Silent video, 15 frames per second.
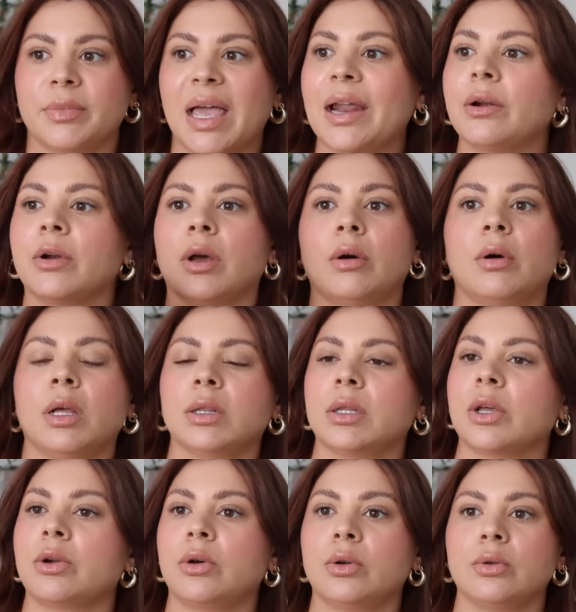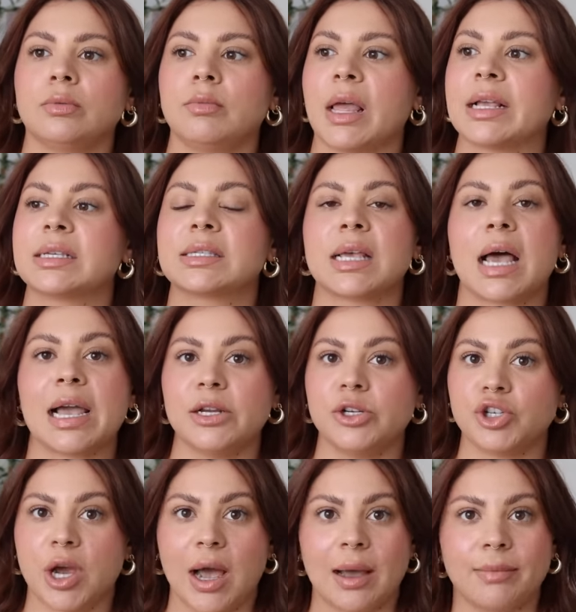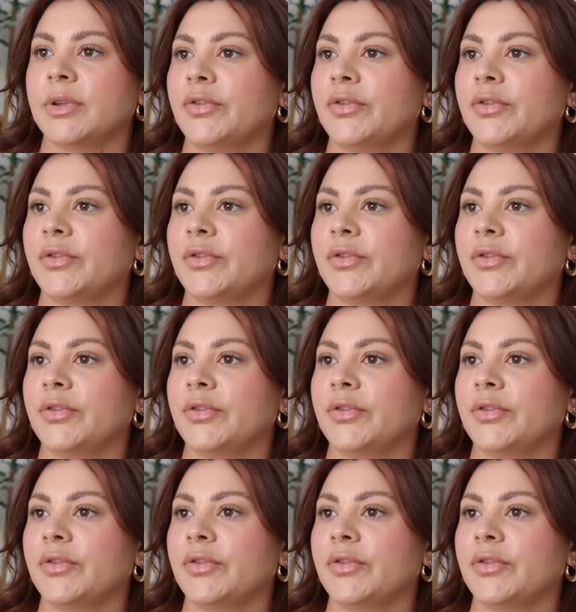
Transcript: I don't know, a little like side job.